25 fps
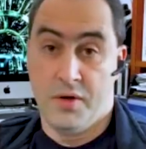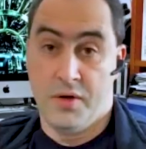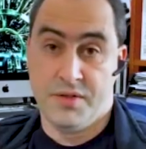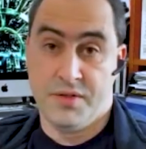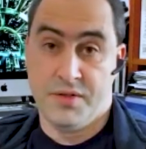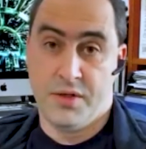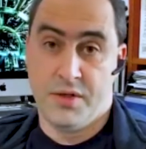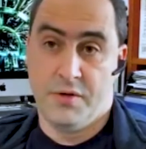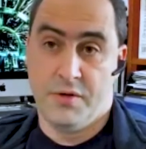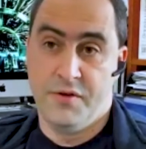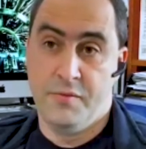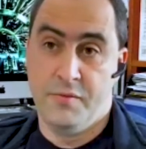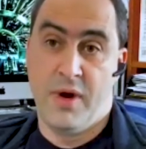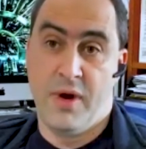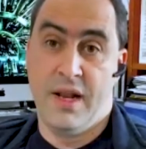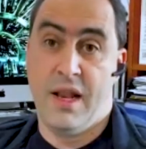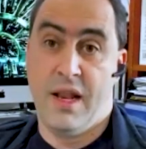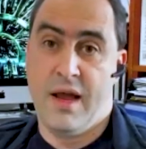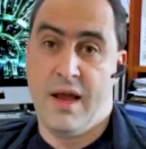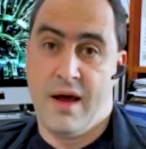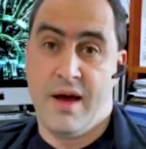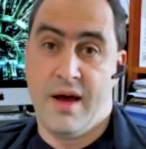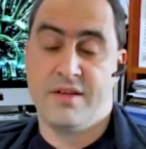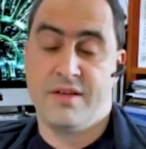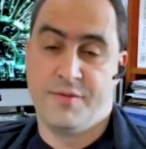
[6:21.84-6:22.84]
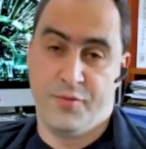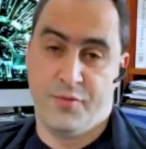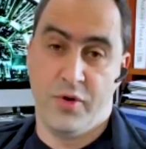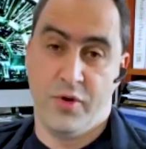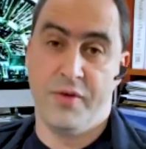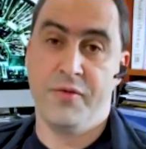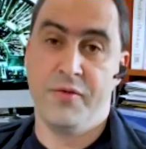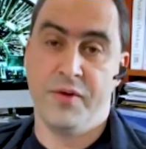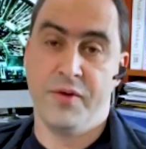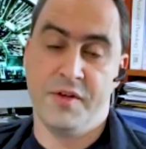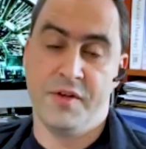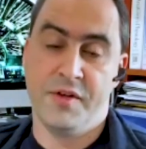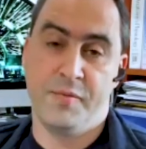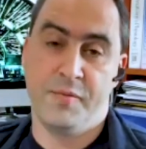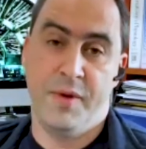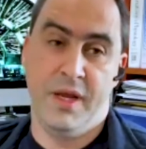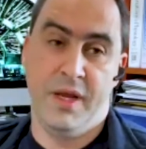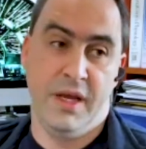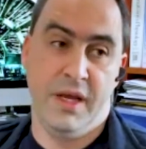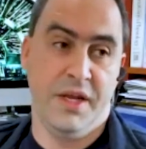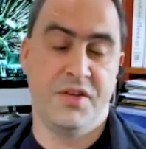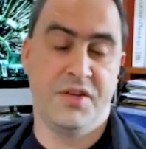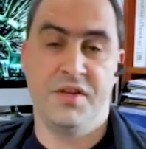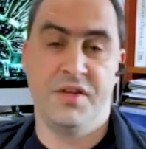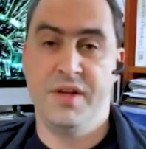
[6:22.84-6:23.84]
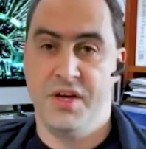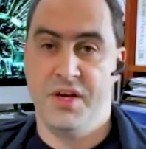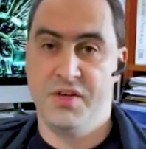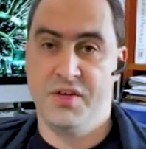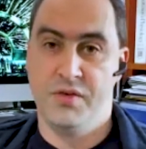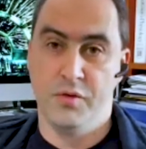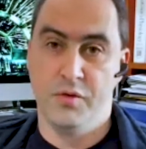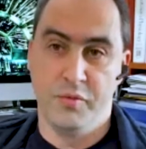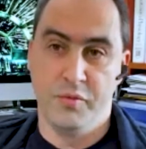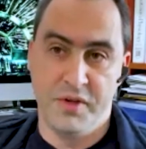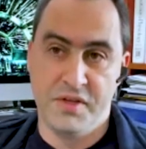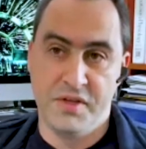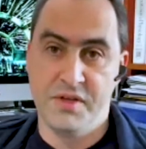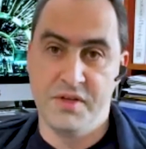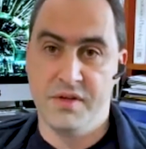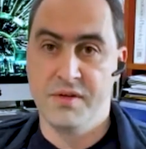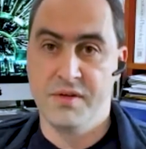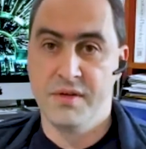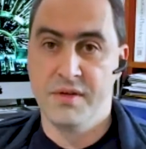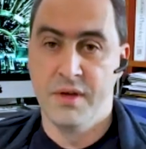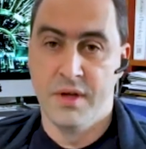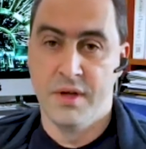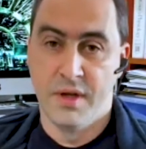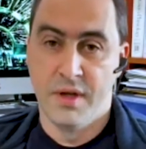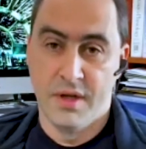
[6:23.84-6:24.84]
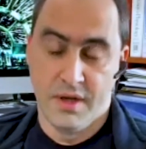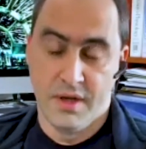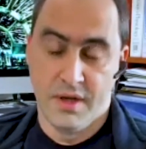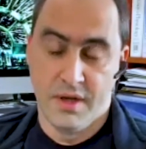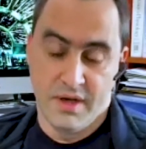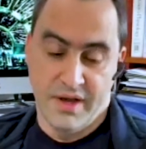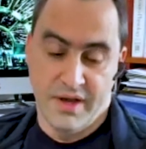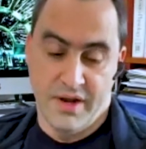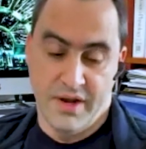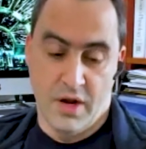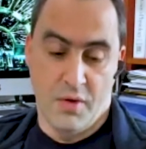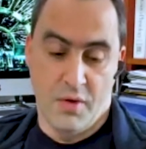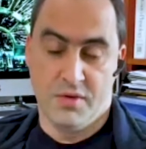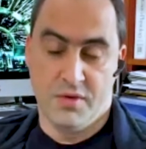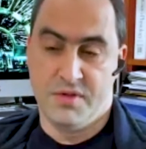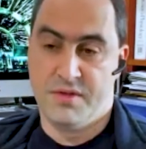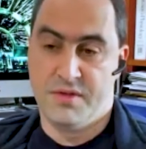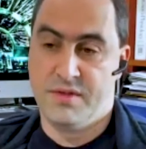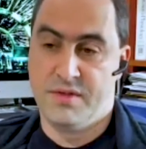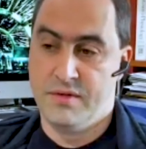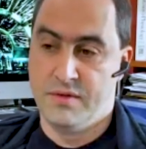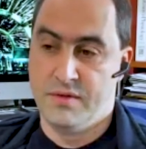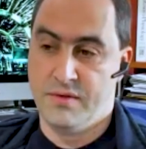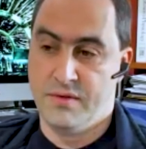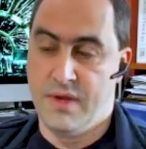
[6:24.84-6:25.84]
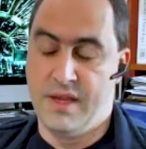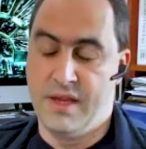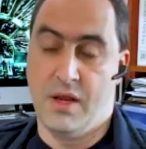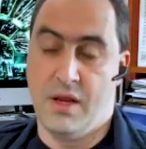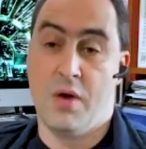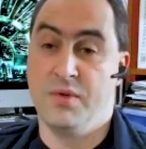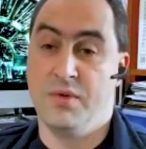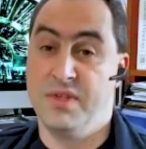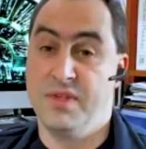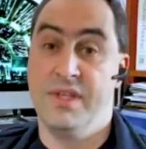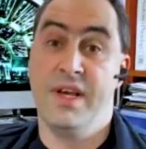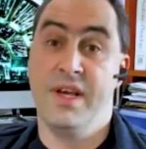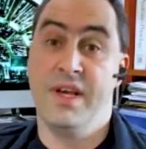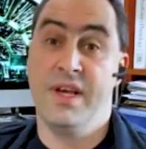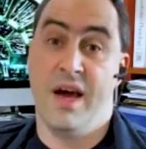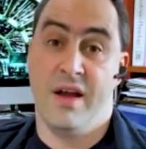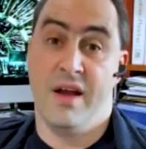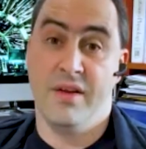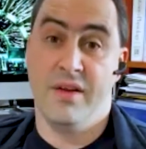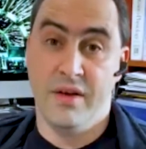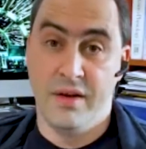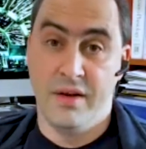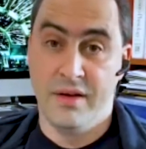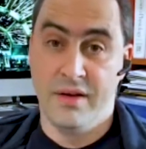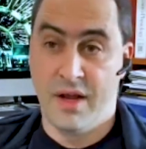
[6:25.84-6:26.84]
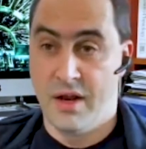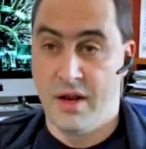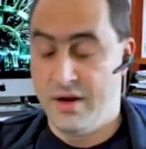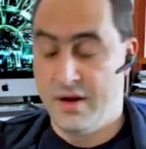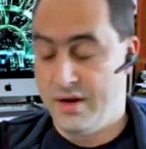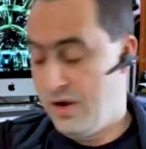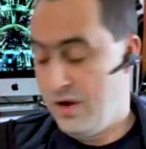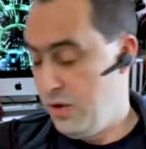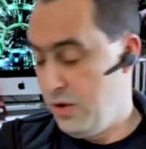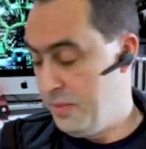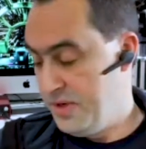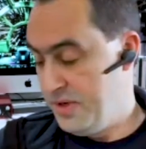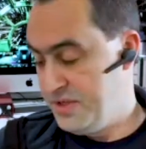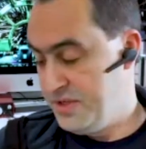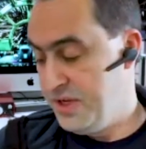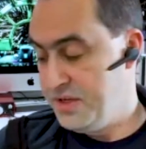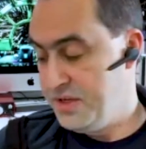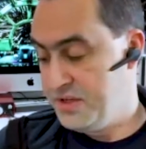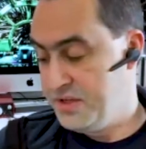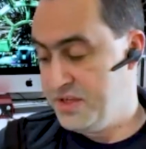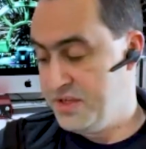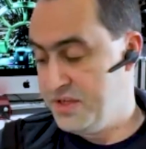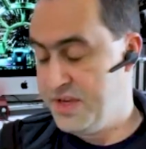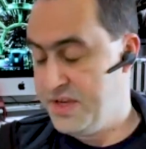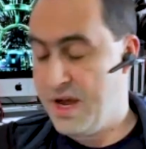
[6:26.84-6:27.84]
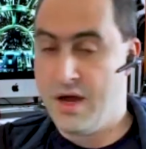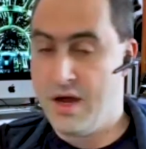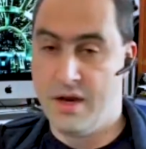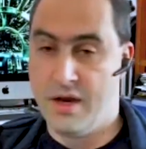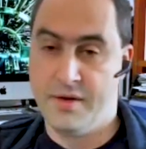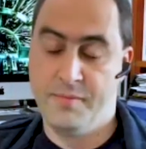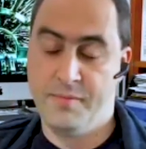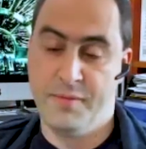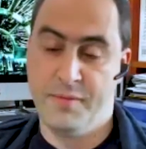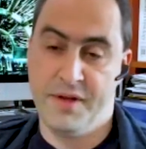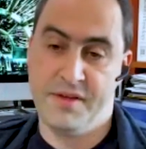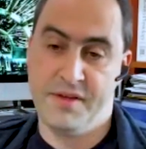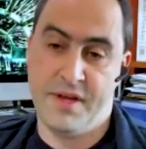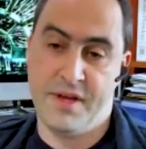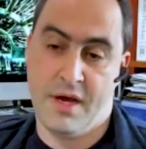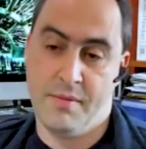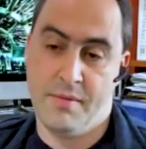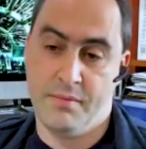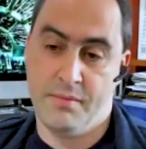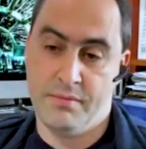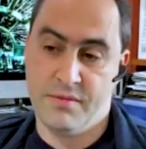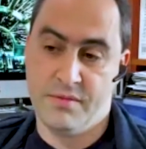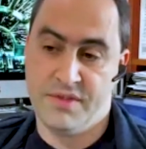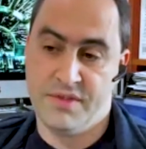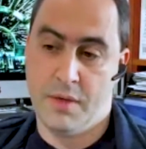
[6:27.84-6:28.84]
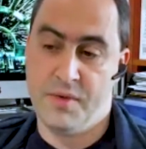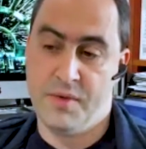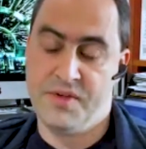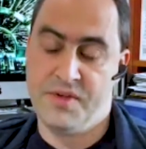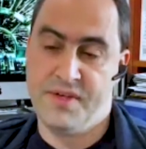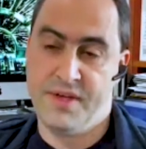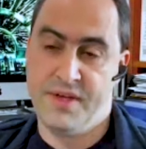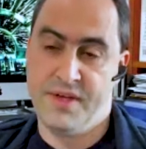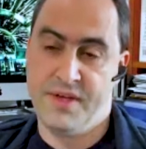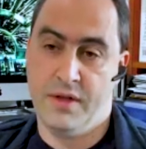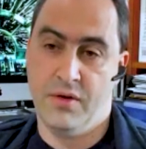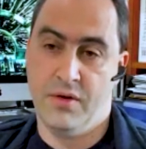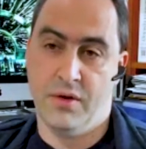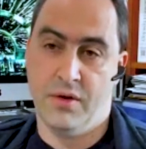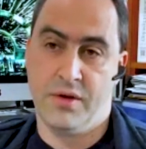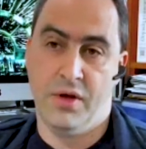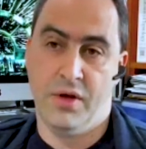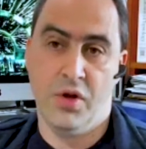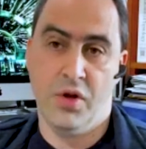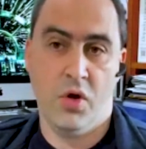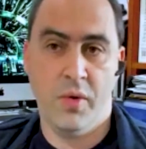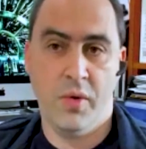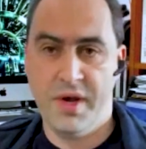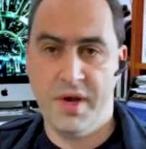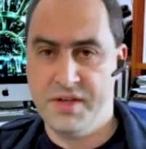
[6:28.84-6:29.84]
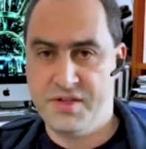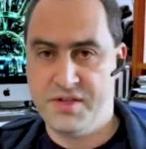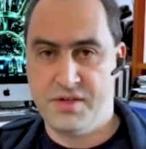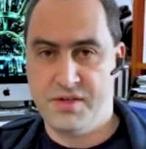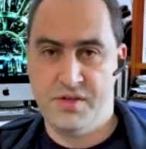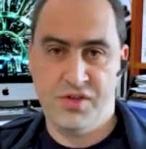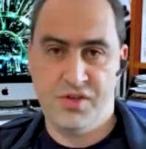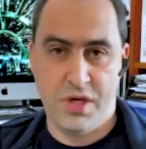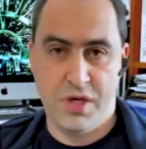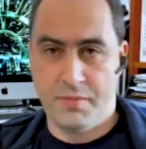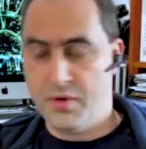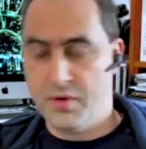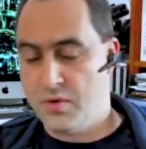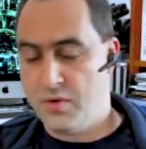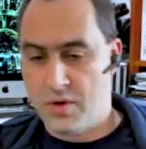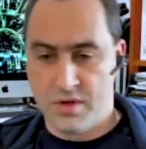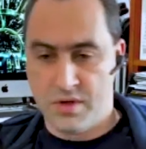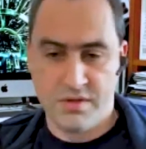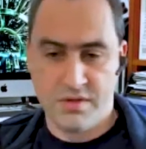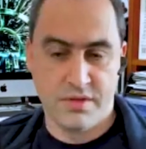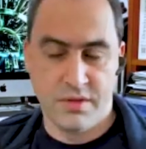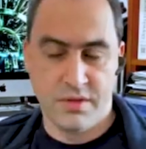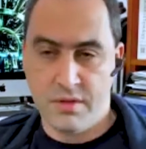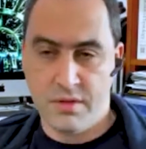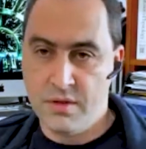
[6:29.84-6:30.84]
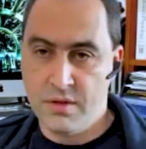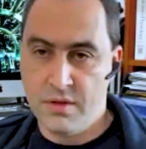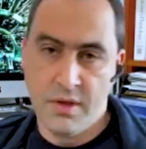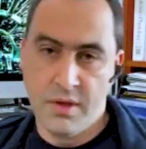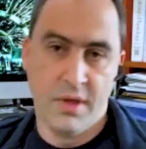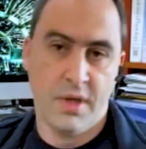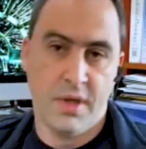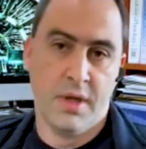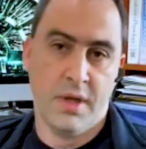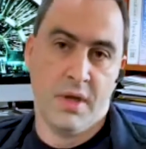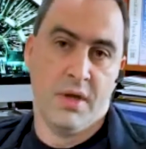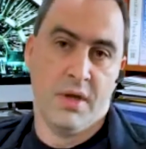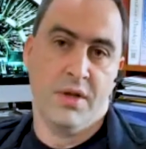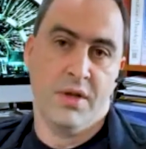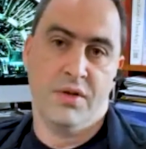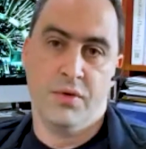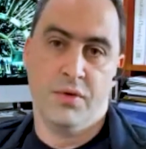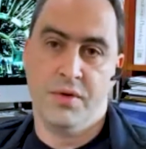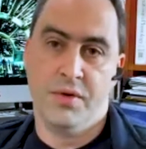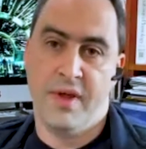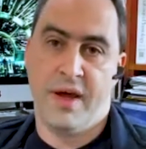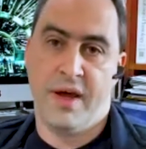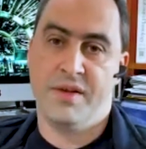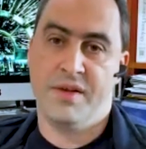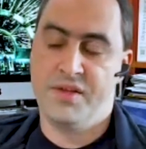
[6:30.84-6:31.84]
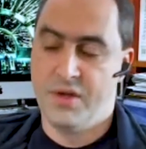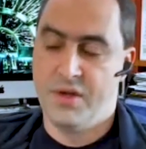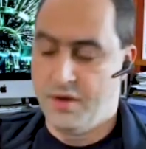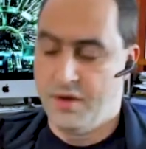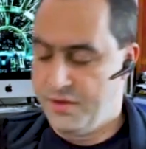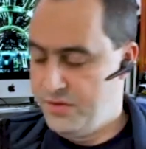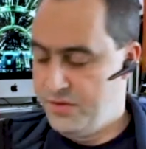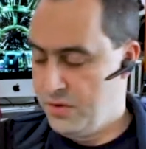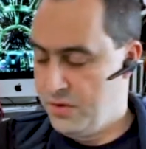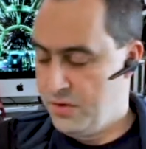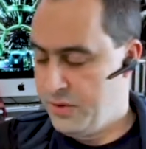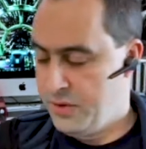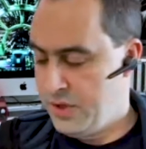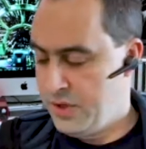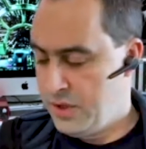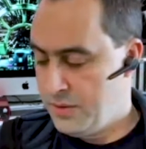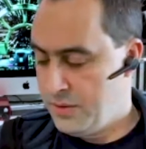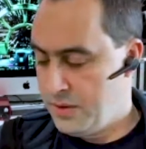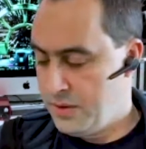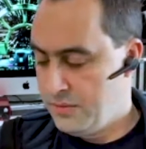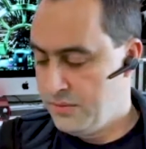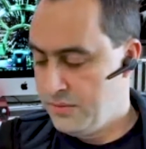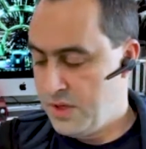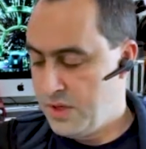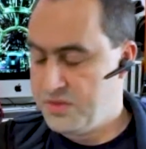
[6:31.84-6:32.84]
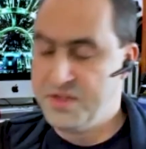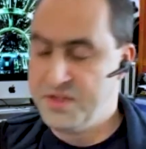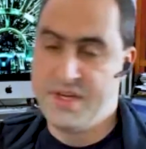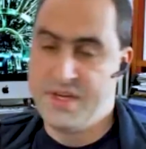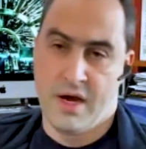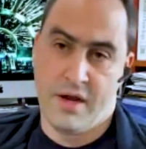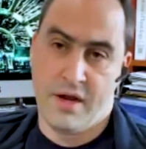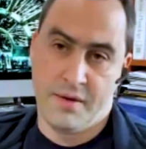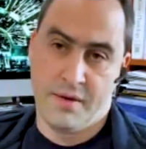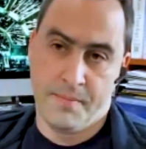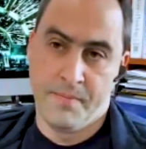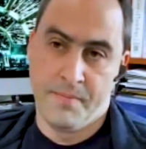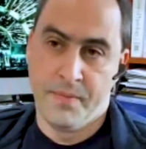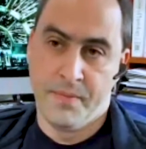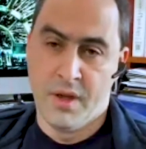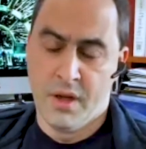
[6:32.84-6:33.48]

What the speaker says: I was offered my last preference, being international business, and I was gutted. I almost didn't start, but someone said, look, you can always jump across and do that. So I thought, well, I'll start.